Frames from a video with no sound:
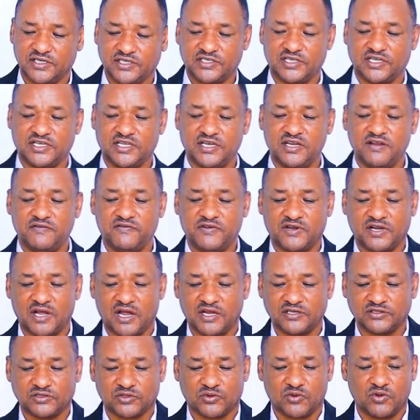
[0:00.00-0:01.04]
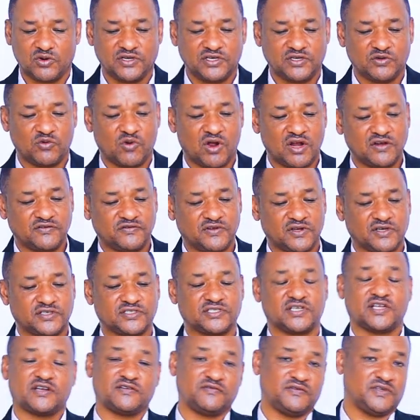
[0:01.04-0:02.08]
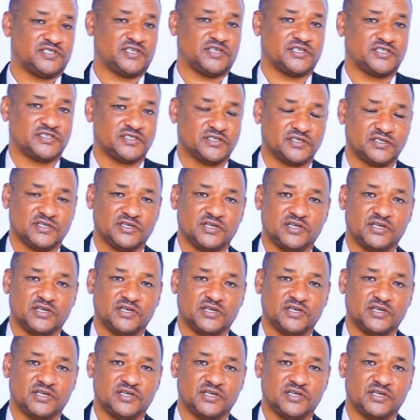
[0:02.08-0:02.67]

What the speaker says: significant role in welfare services.